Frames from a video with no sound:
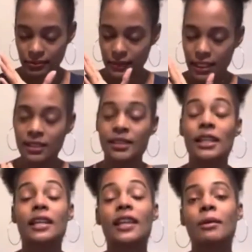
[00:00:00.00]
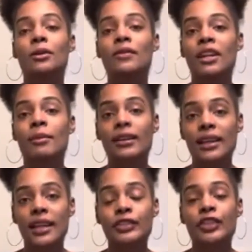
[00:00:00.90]
seeded that movie in my
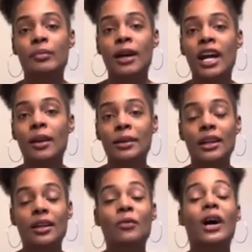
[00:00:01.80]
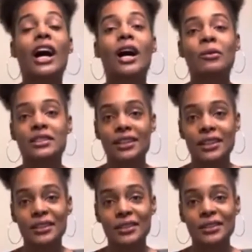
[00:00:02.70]
life to remind me of why I was
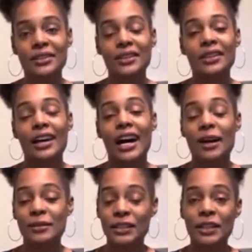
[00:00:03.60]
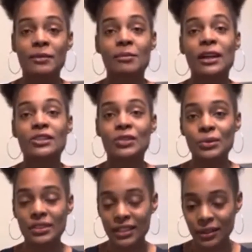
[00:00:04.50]
here. I was here to be my true
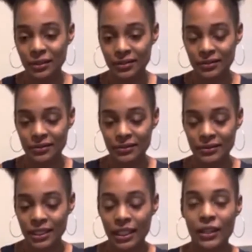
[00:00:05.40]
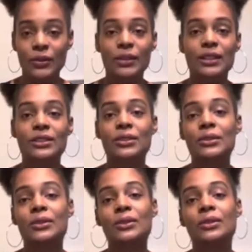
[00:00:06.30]
self in order
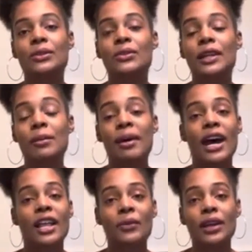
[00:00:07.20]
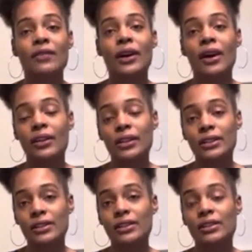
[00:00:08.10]
to create a pathway for
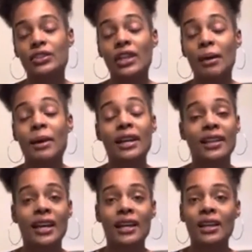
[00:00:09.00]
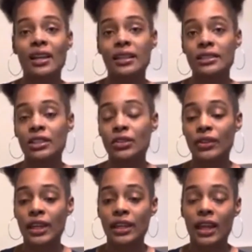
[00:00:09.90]
others, shine my light to
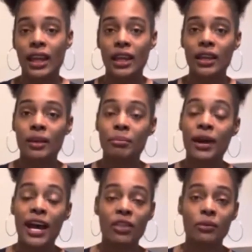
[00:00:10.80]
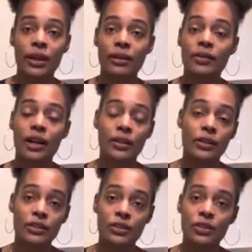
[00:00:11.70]
create a pathway for
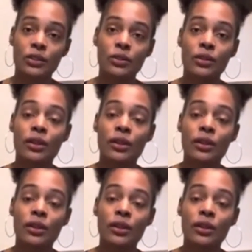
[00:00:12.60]
others to